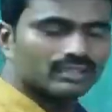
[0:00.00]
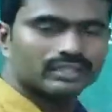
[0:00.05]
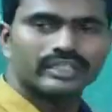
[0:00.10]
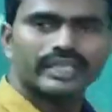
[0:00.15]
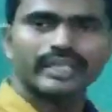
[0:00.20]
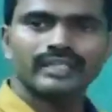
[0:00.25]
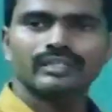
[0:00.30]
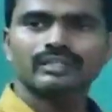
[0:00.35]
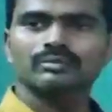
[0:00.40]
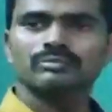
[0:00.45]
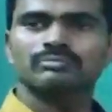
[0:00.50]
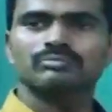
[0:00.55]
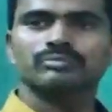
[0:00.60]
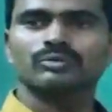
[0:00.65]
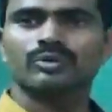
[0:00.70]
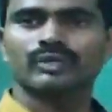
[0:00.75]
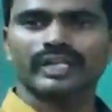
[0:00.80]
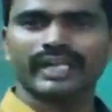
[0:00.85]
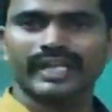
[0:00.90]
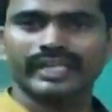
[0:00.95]
then
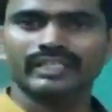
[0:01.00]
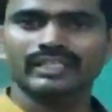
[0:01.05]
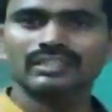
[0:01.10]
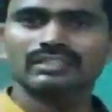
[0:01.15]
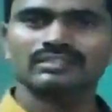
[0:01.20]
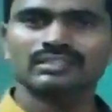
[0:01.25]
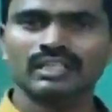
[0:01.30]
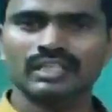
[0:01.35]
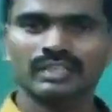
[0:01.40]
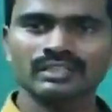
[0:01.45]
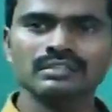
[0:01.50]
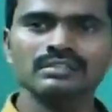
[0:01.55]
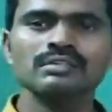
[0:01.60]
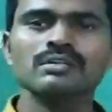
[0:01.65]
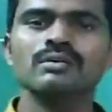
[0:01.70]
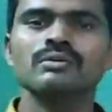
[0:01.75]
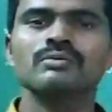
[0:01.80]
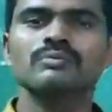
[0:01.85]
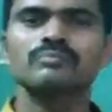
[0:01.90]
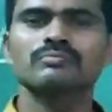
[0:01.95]
four angles are
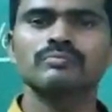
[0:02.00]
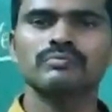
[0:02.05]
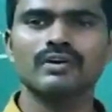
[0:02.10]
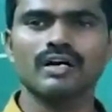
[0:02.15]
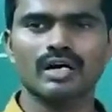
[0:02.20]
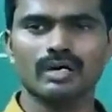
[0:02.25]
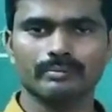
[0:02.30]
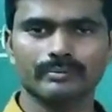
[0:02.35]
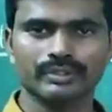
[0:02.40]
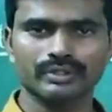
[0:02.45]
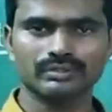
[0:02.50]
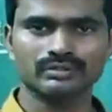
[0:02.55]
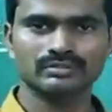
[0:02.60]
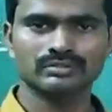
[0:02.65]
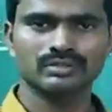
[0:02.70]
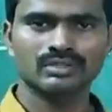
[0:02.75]
formed.